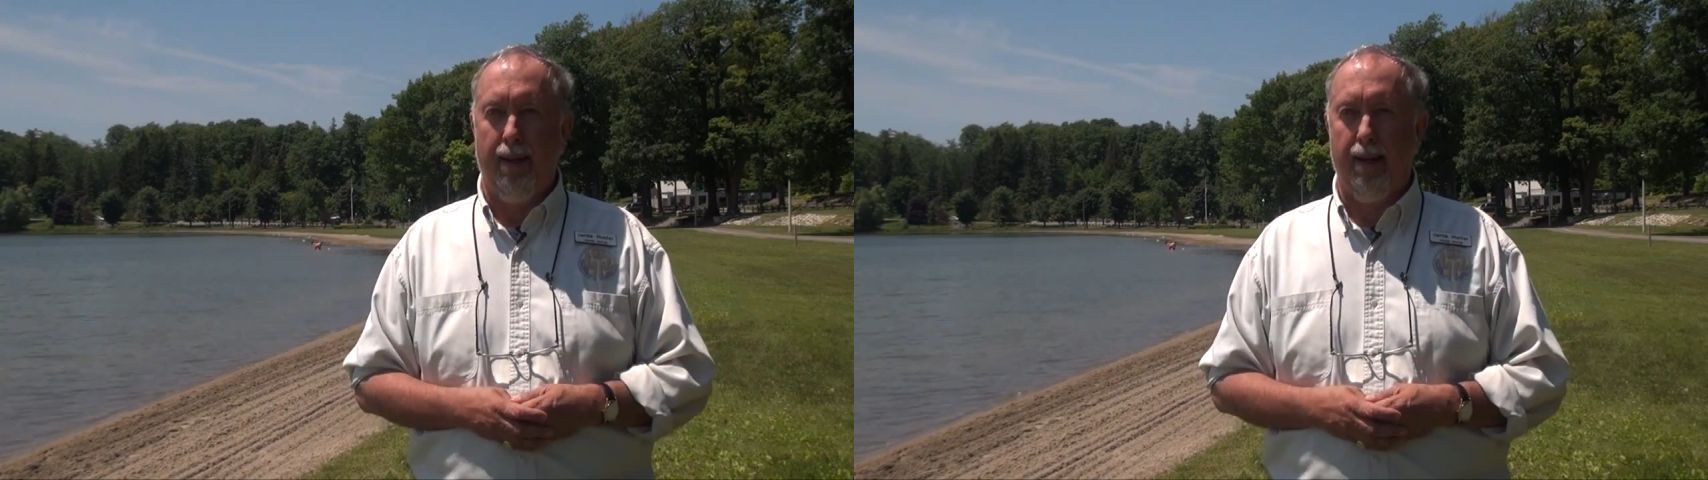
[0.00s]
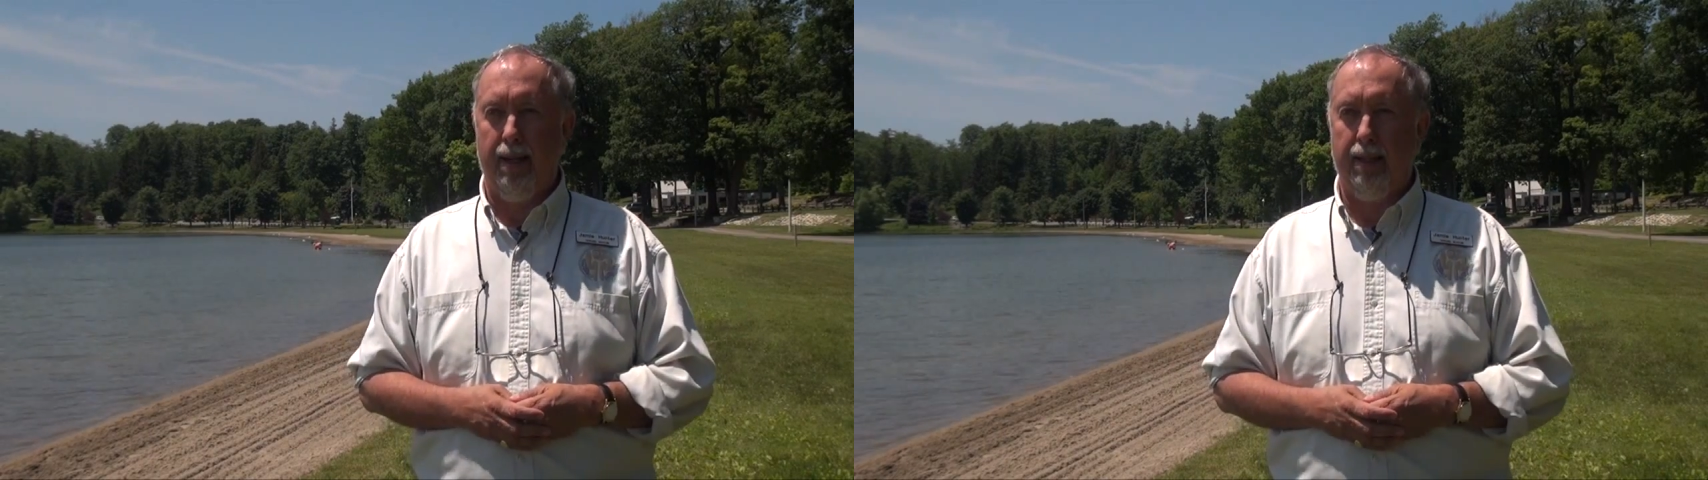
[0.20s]

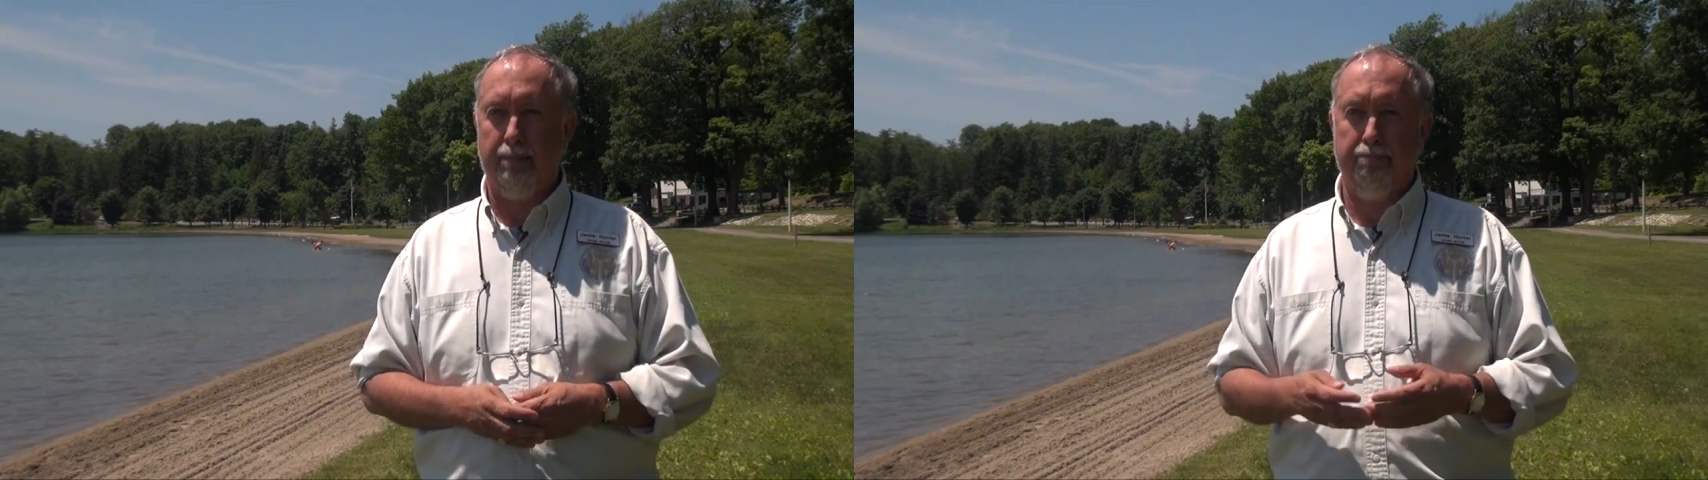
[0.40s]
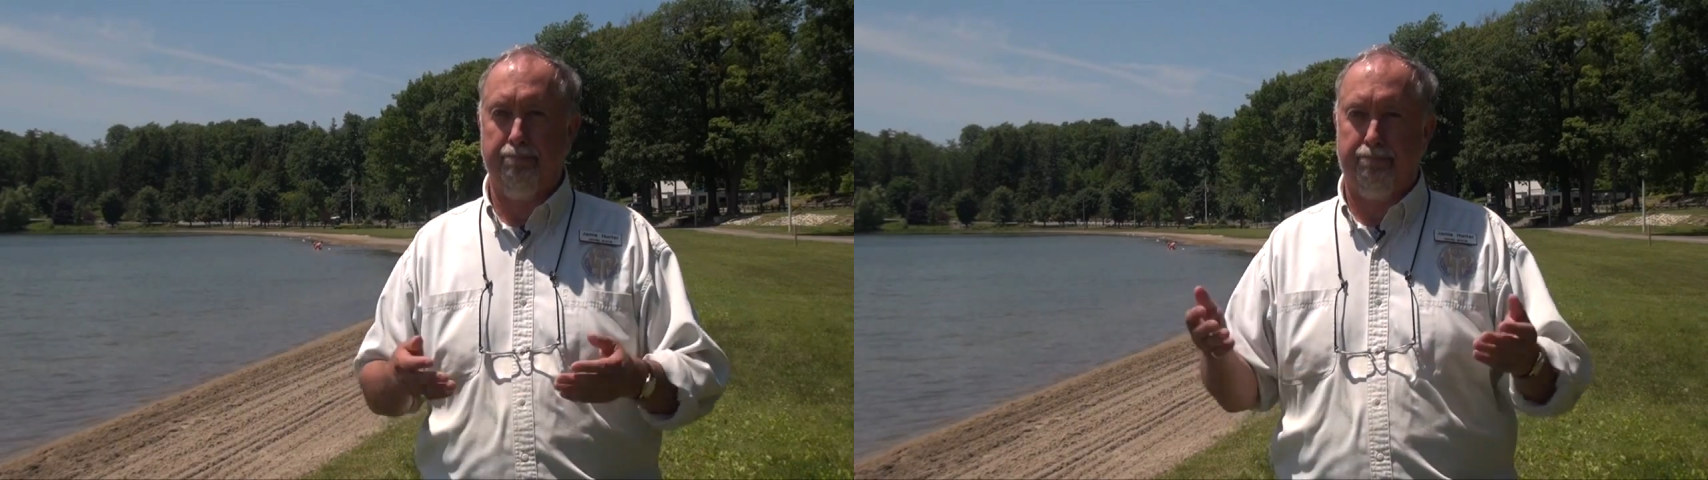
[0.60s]

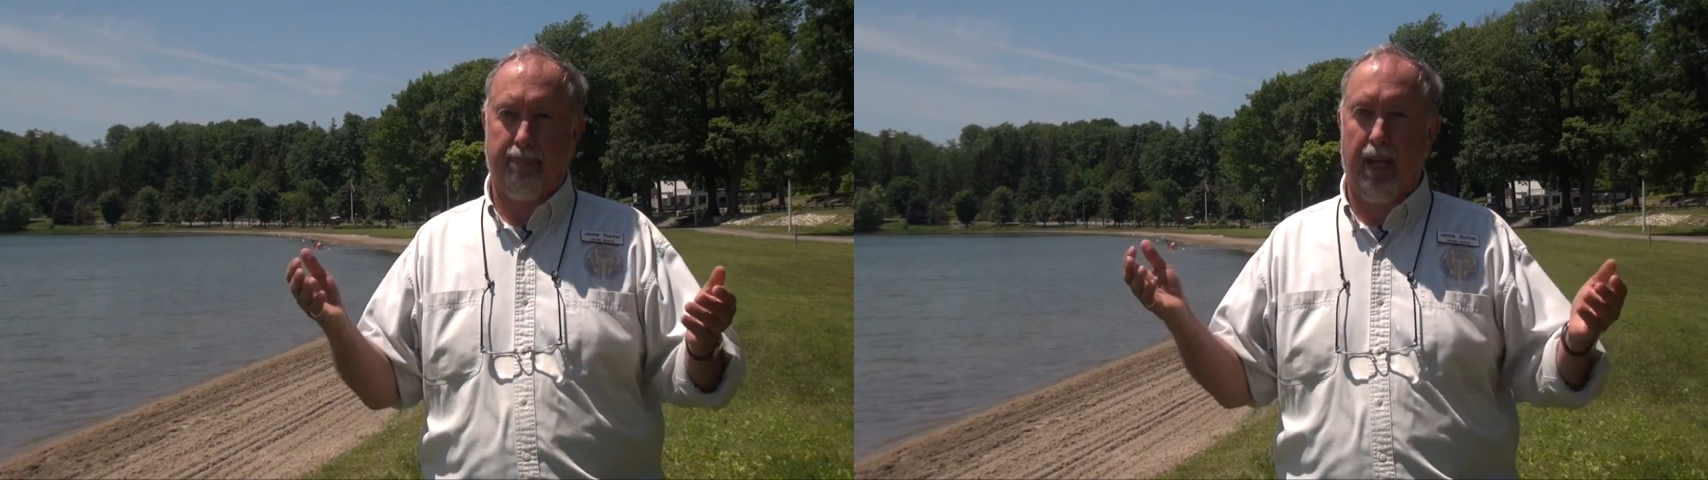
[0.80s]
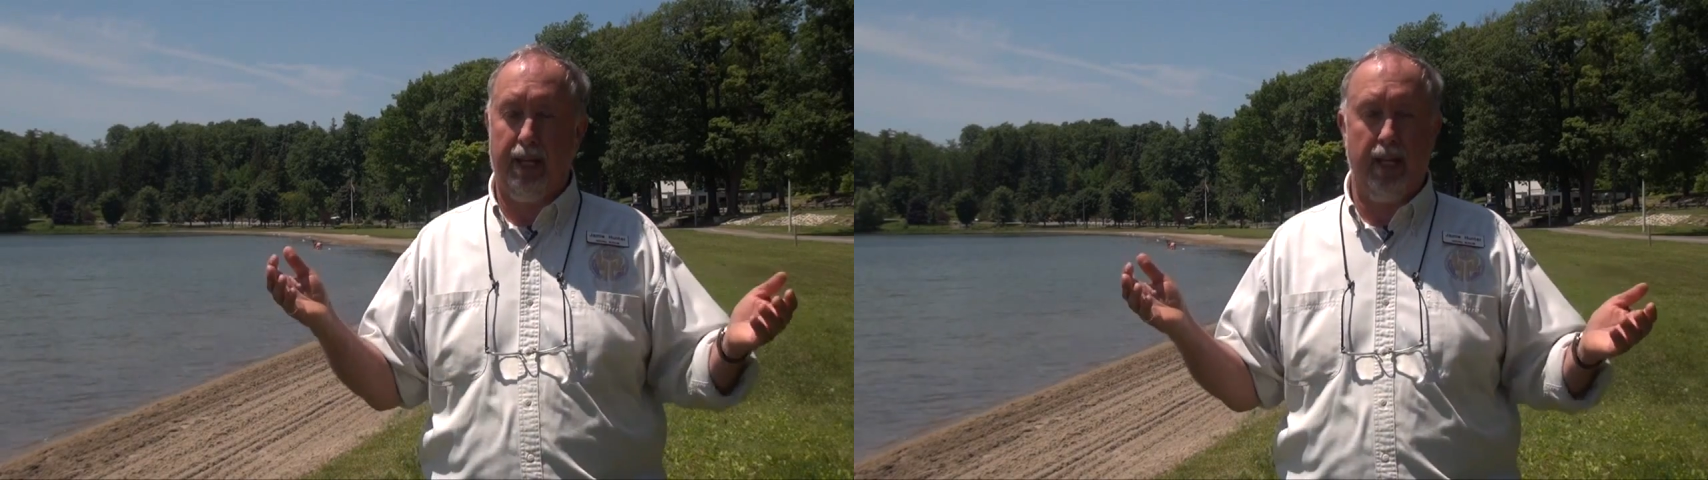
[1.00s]
um,
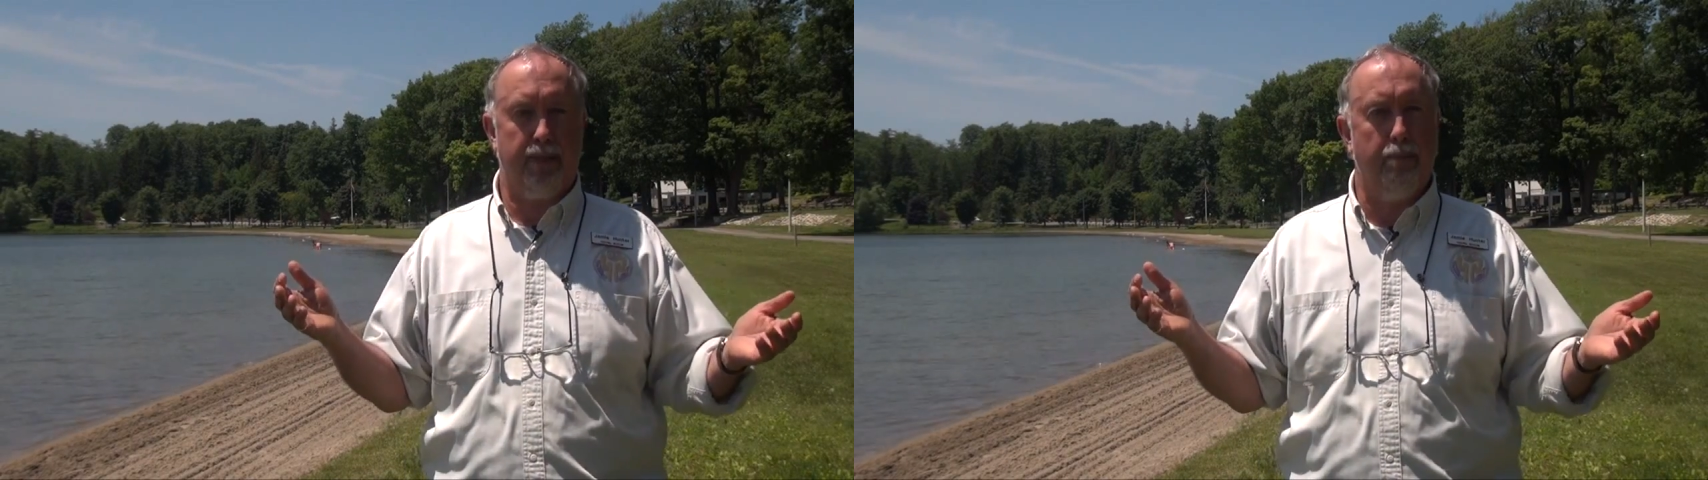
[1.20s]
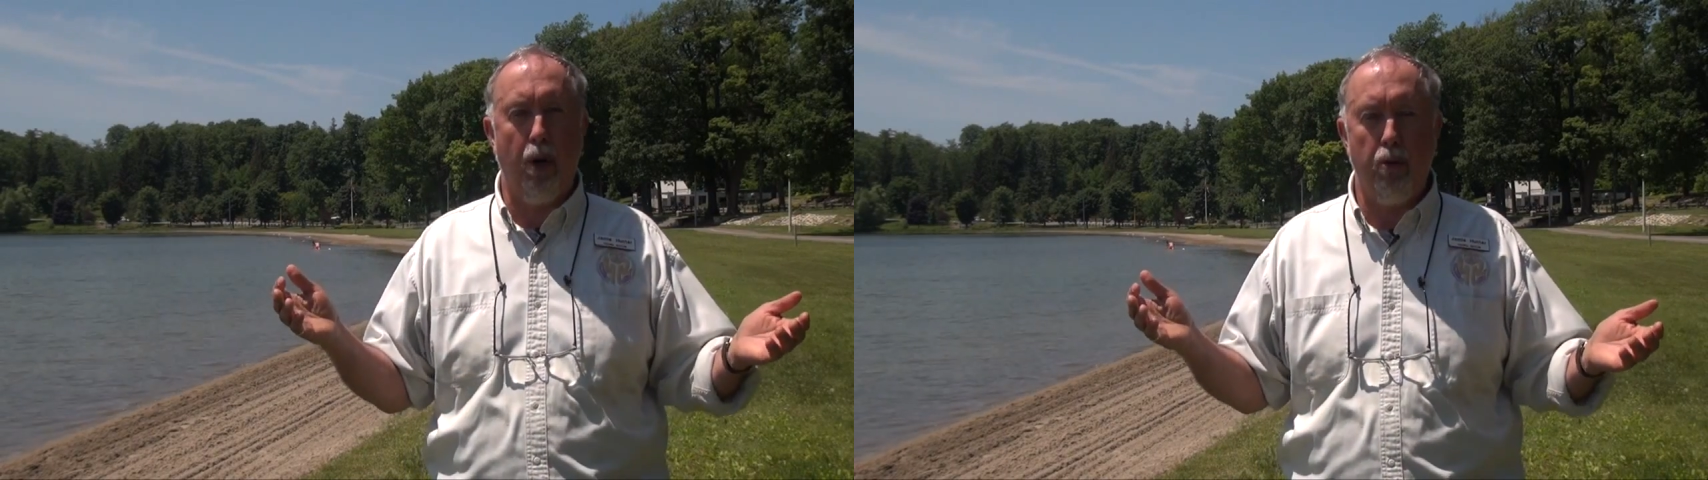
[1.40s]
I guess,
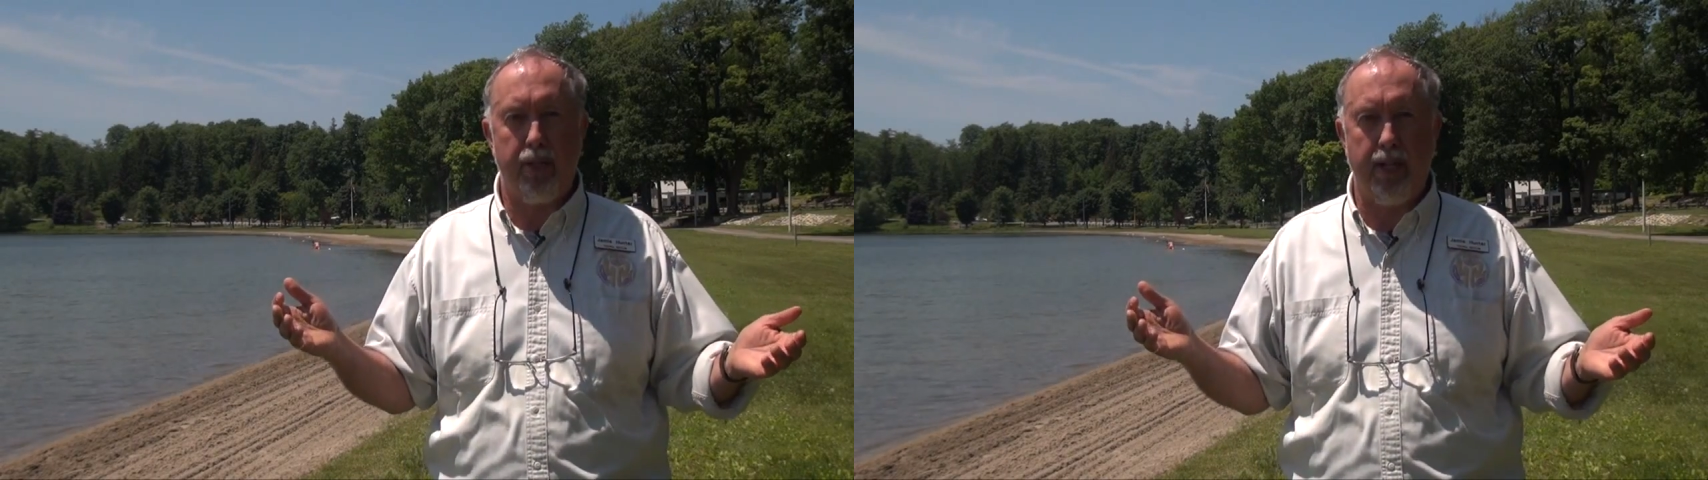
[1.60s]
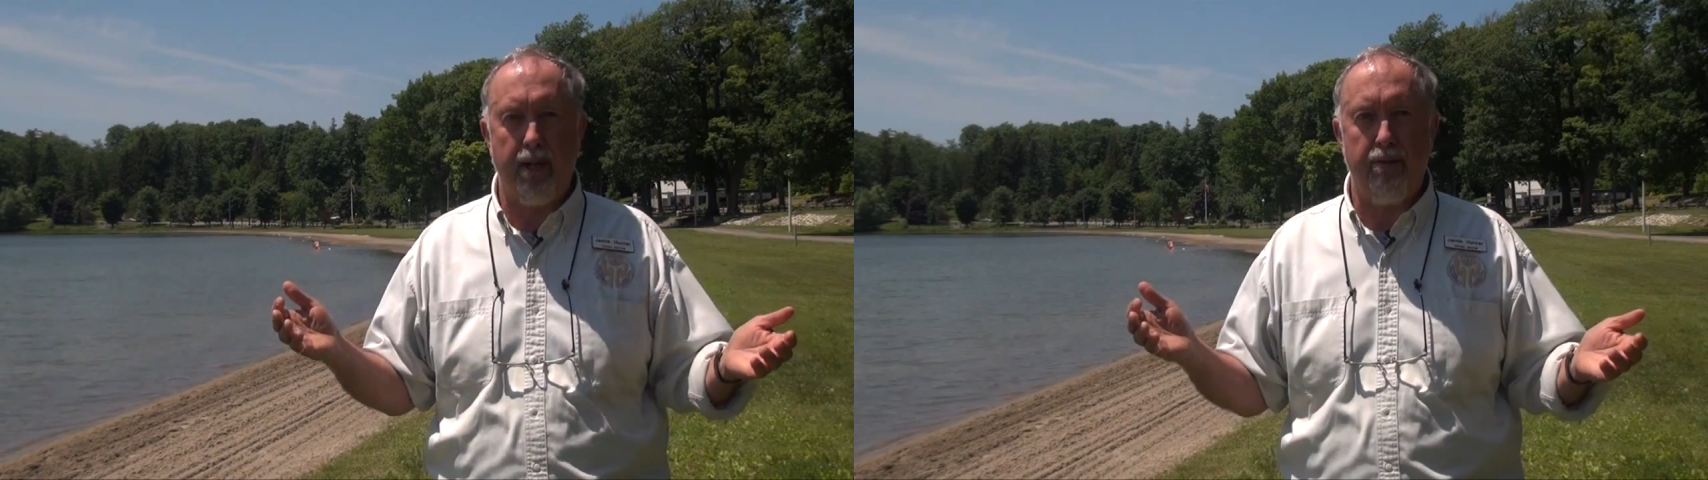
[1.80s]

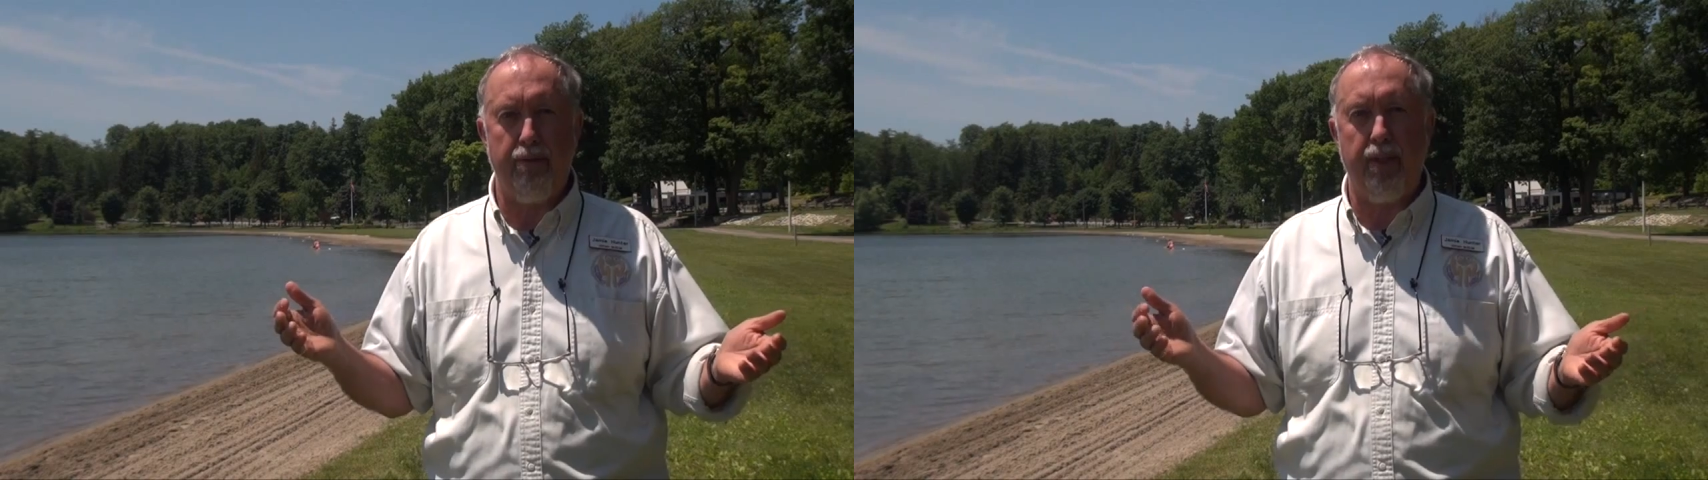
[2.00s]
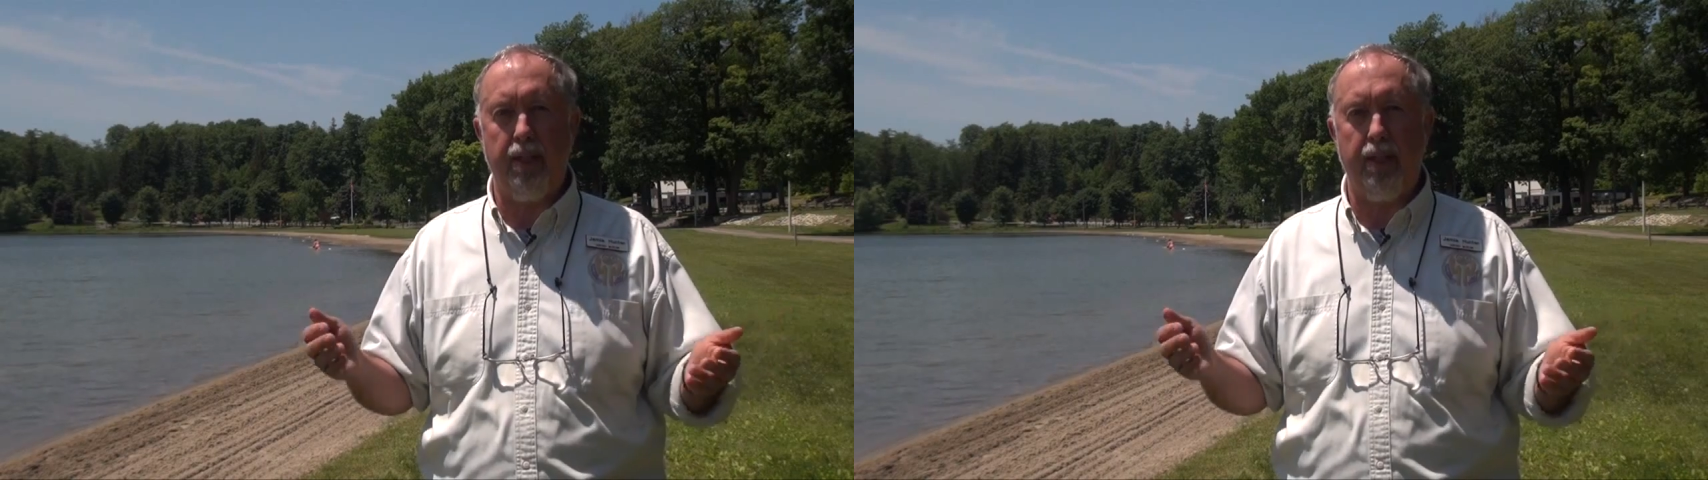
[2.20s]
boast of,